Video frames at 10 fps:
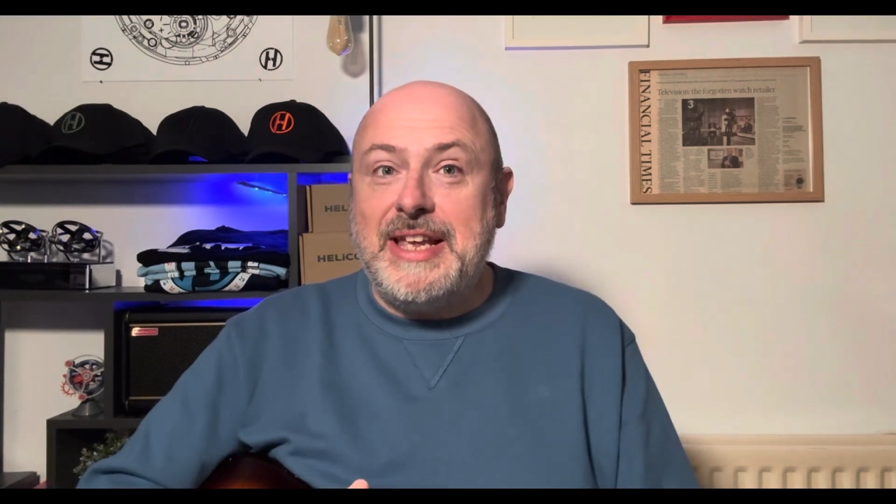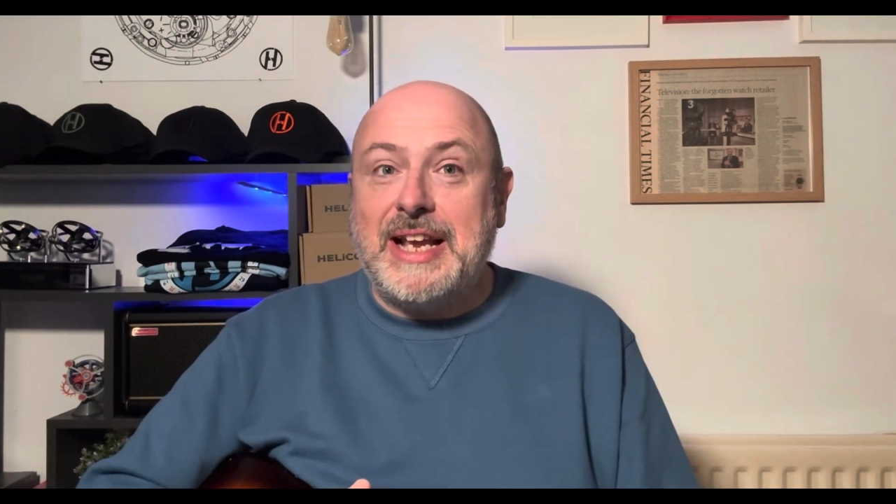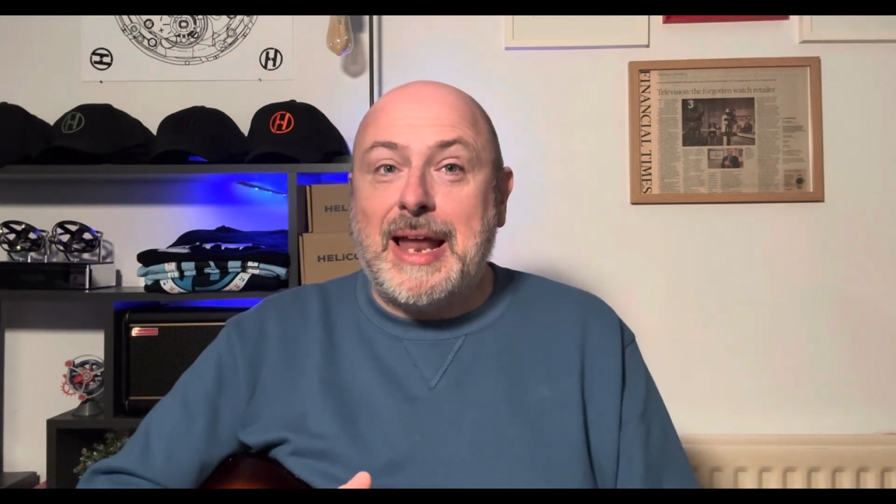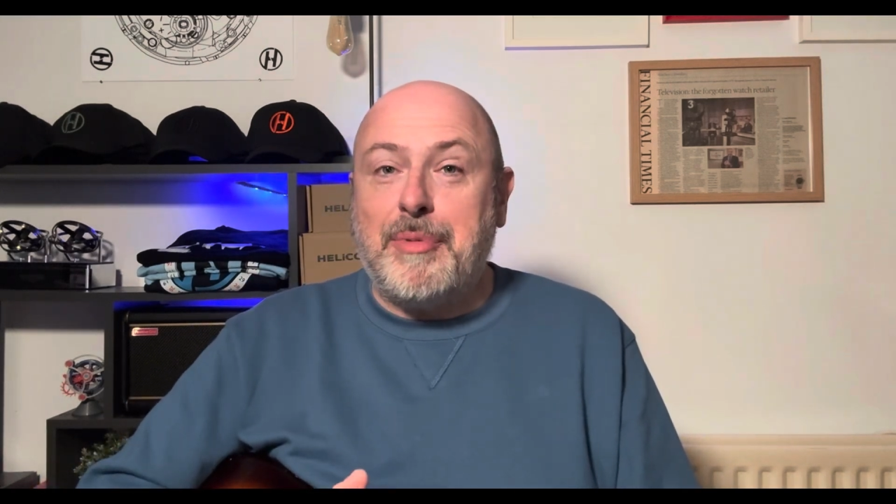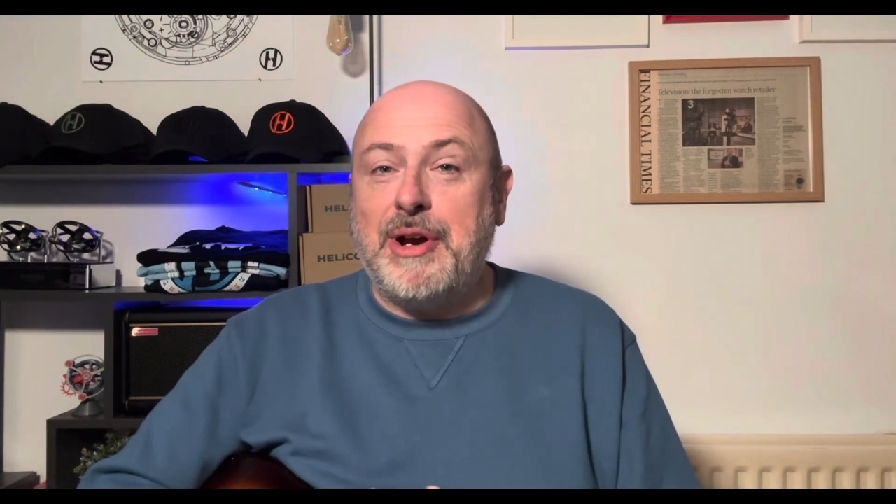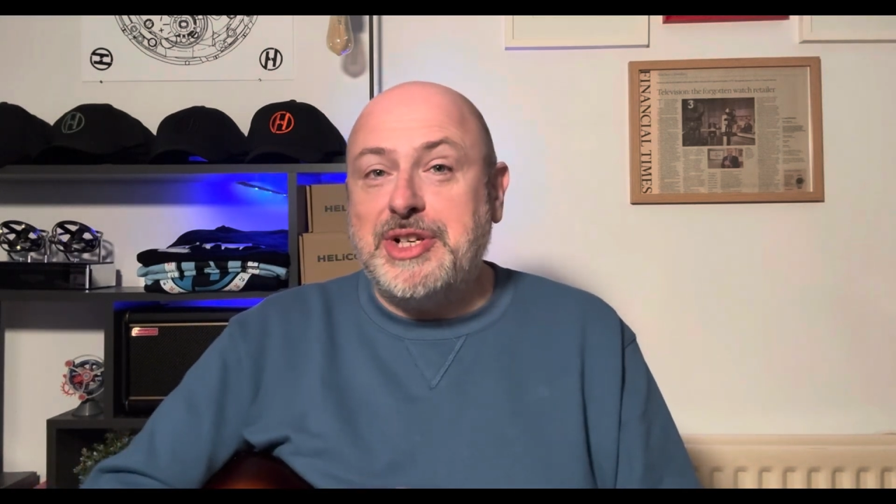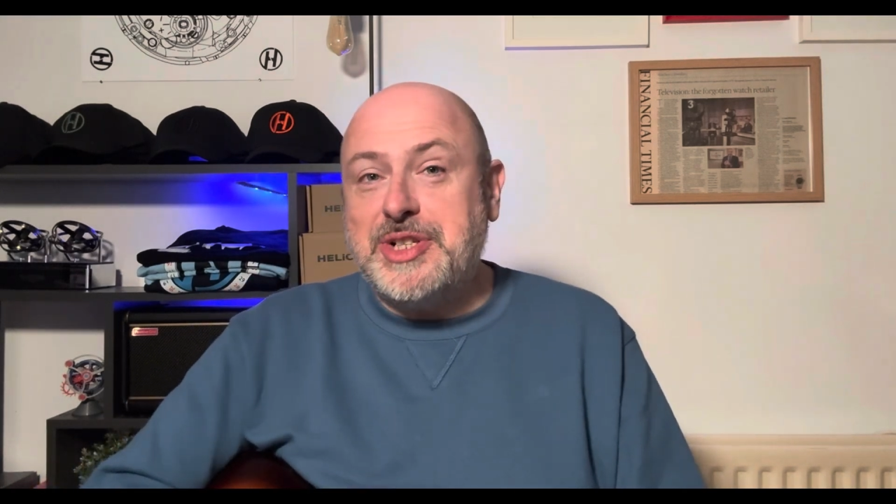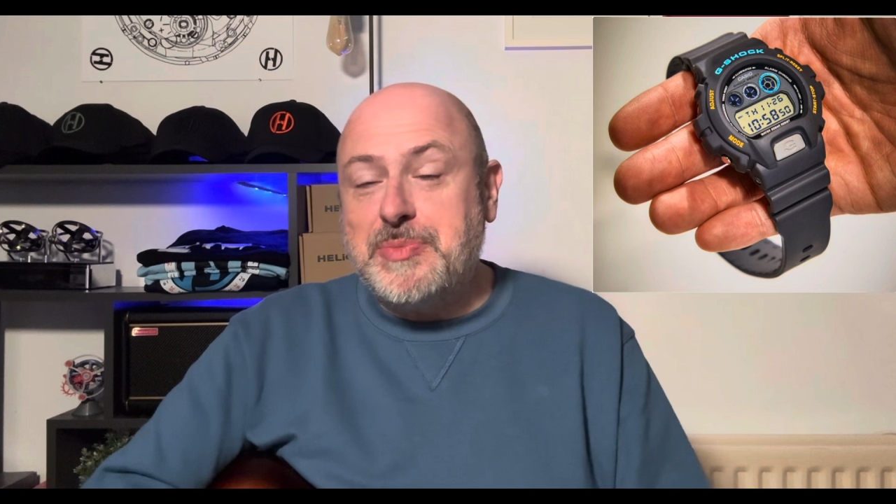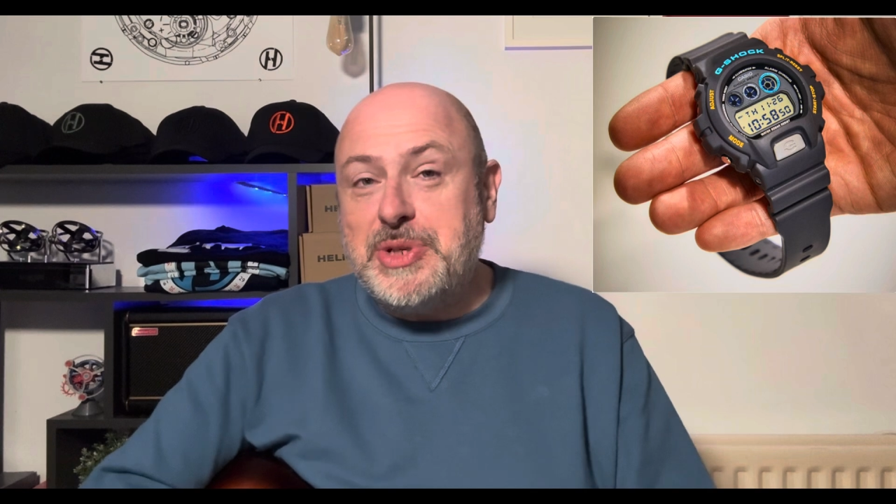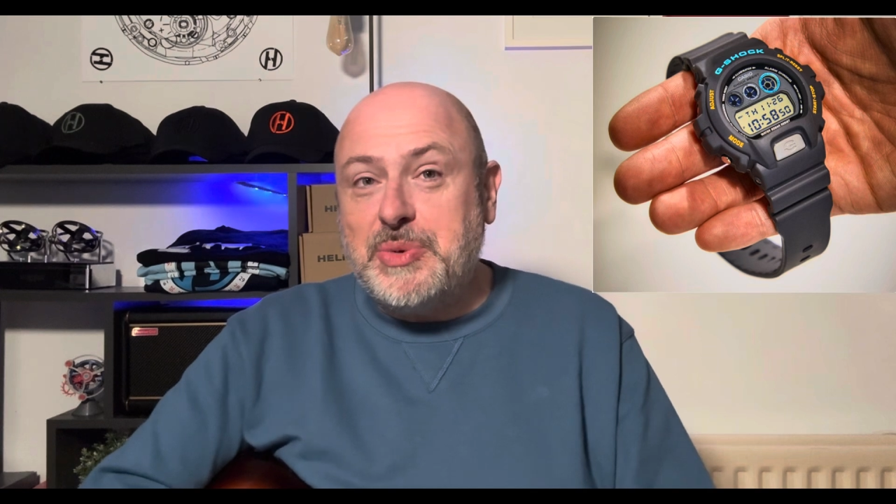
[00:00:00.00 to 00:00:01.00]

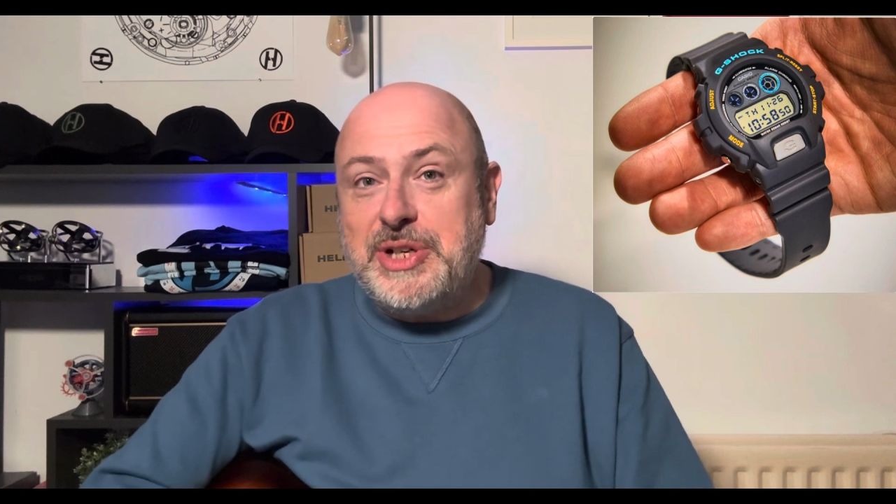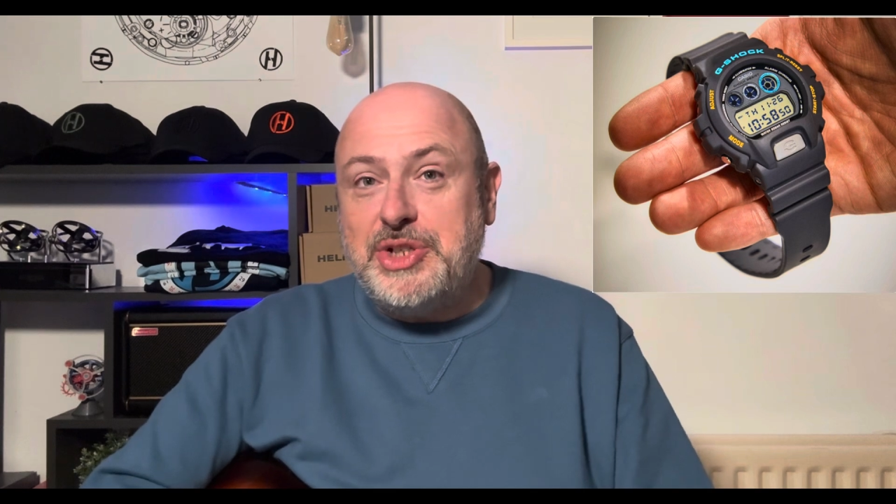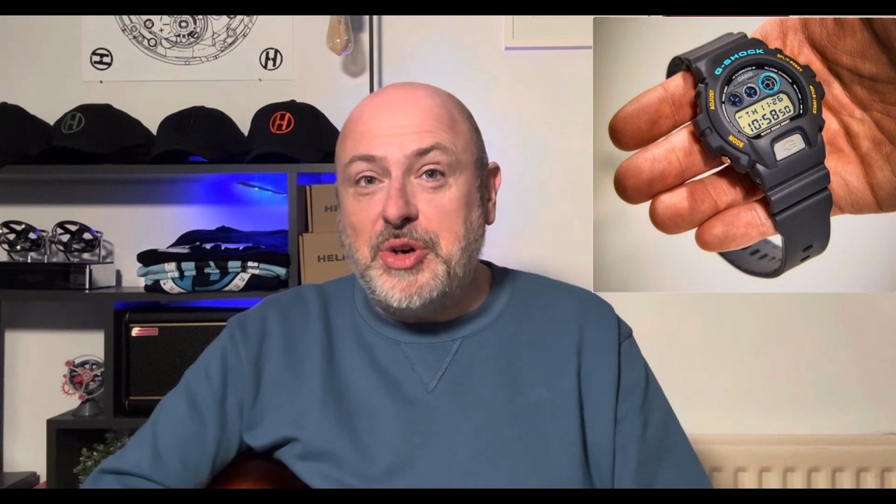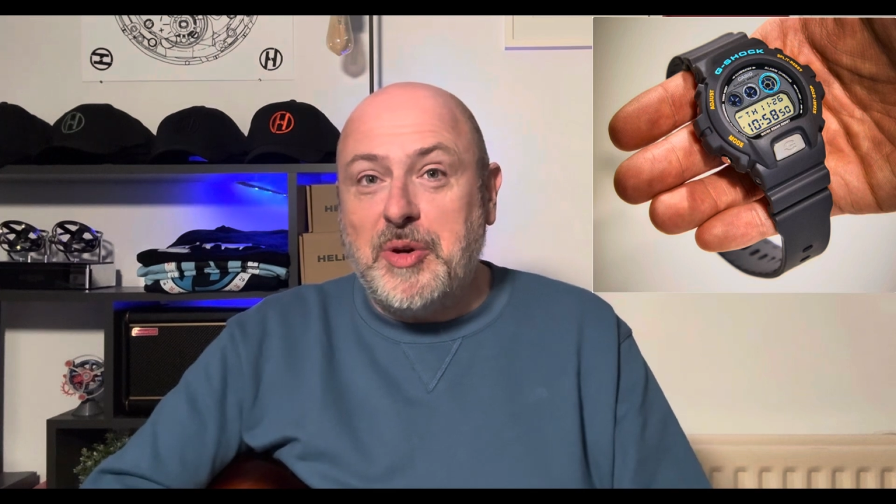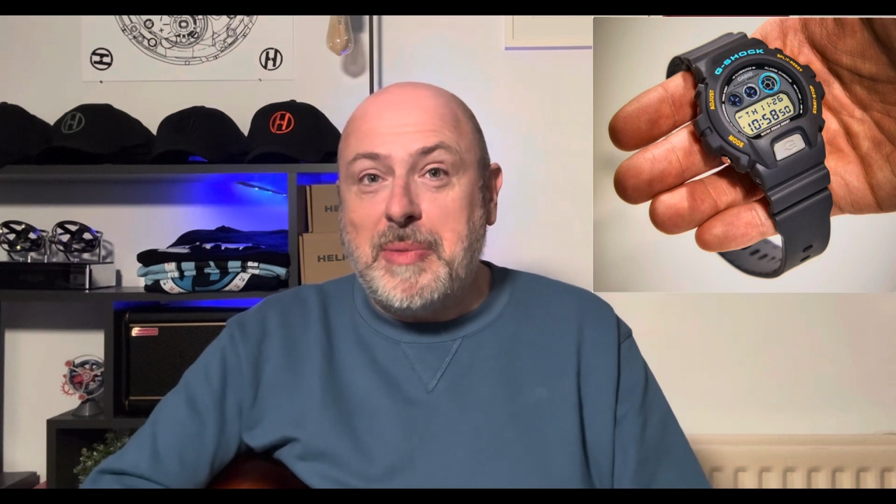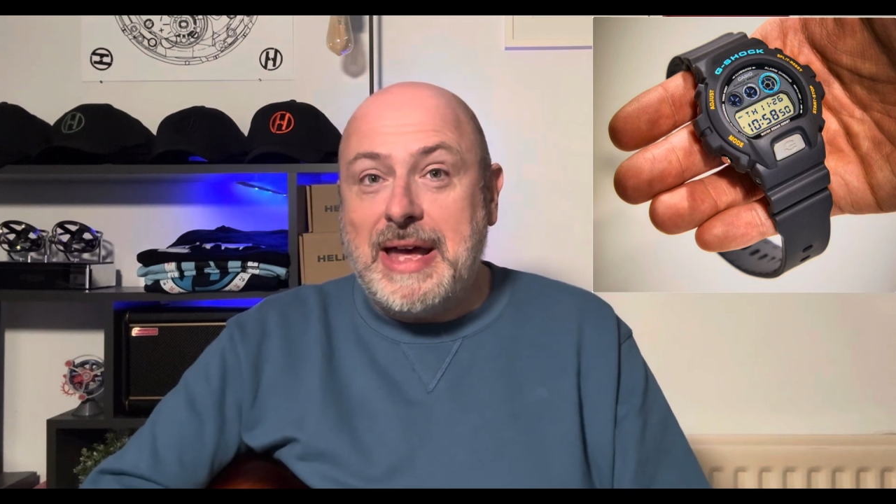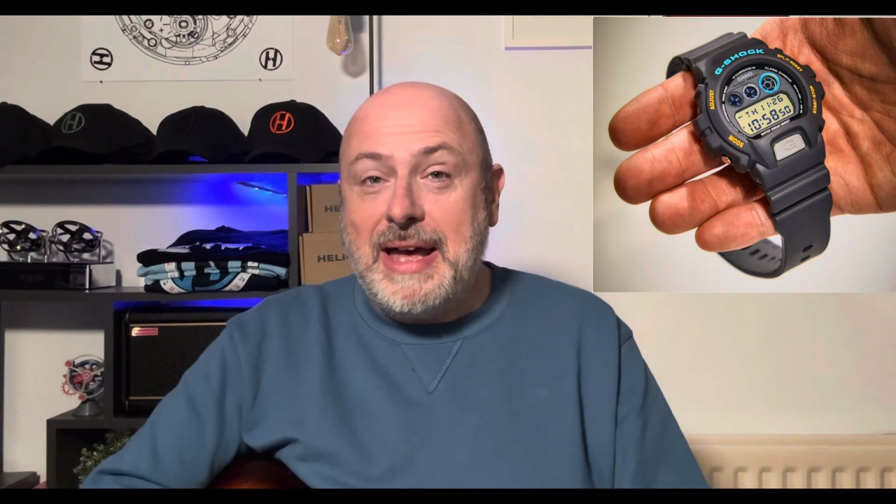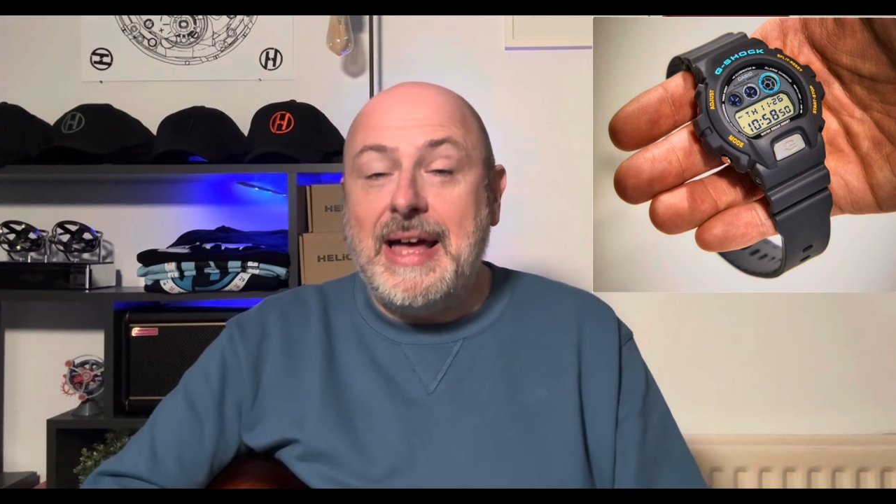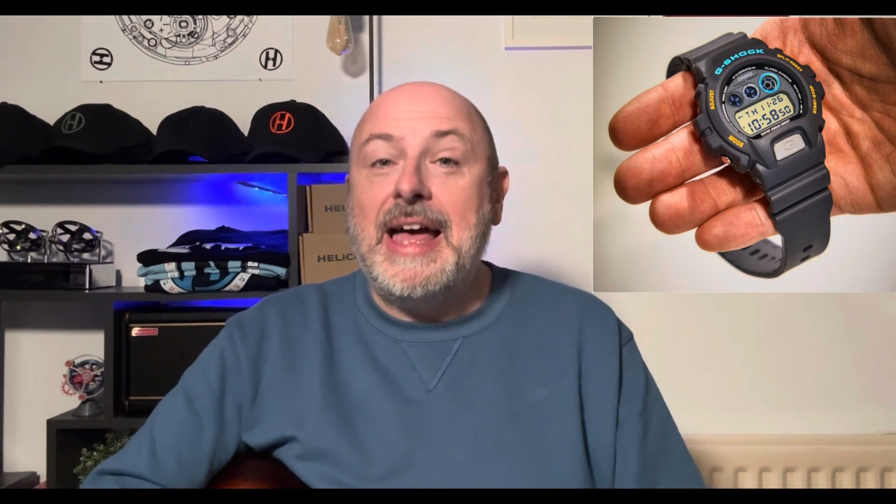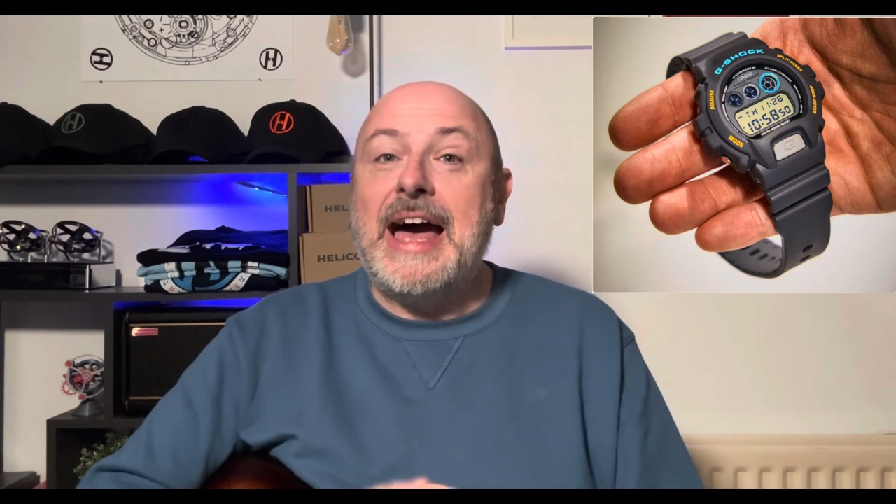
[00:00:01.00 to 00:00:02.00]
collaborations between John Mayer